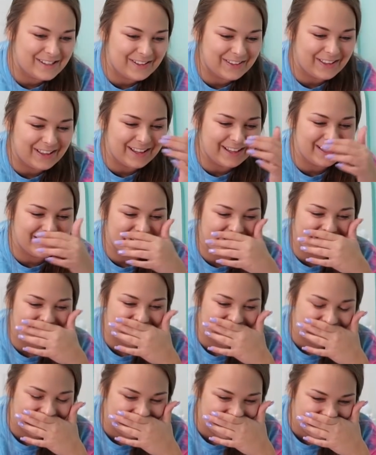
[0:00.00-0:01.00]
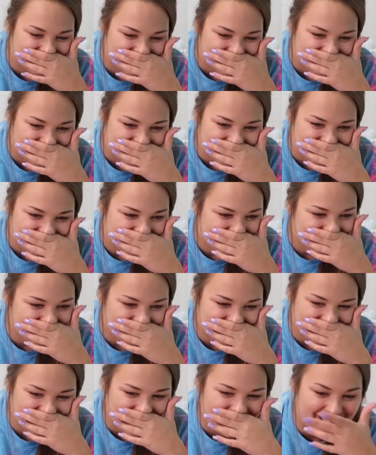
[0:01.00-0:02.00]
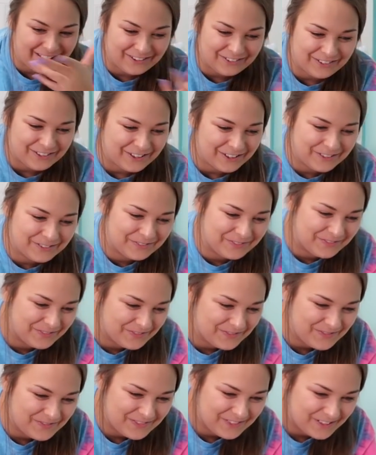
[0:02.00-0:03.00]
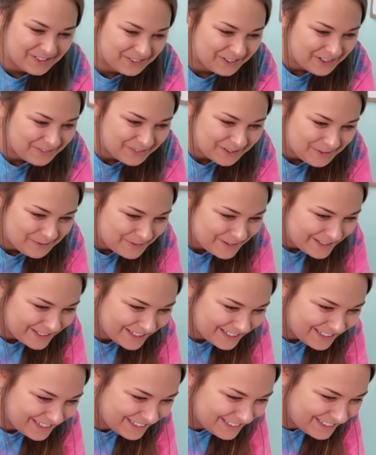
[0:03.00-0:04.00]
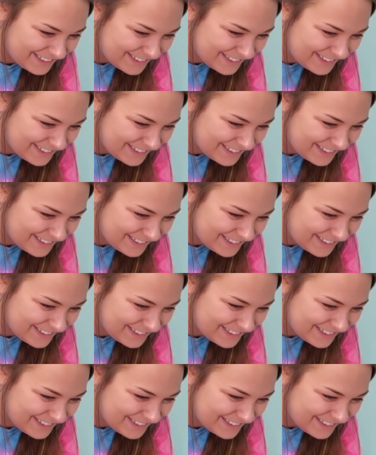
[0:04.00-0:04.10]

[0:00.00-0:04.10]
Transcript: So like, I don't know what I'm gonna pick.